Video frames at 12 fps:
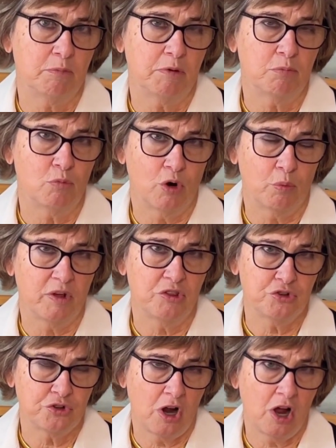bit more
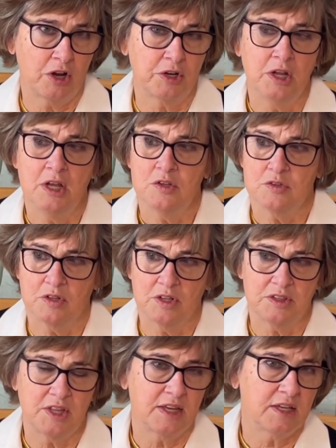withdrawn so
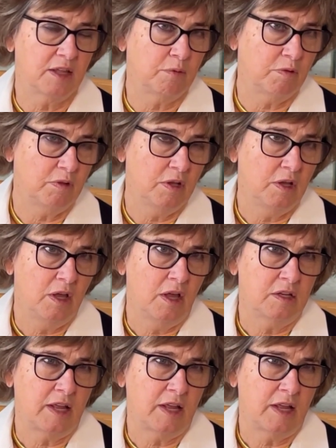that they can